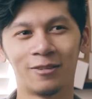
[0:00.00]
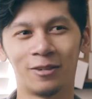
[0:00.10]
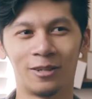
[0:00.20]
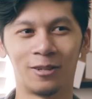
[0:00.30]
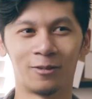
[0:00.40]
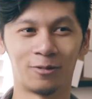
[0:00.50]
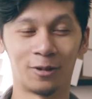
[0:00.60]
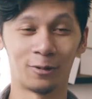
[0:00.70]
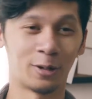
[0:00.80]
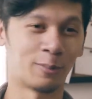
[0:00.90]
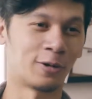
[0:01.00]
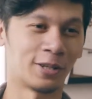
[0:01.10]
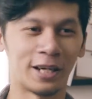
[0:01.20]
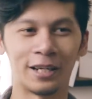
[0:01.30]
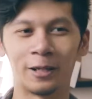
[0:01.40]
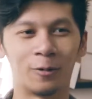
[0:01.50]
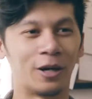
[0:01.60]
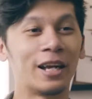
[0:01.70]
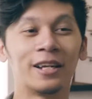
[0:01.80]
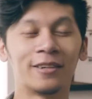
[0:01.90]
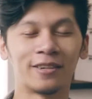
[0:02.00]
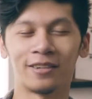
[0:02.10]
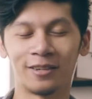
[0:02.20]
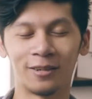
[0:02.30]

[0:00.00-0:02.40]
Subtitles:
for 3-point lighting or any other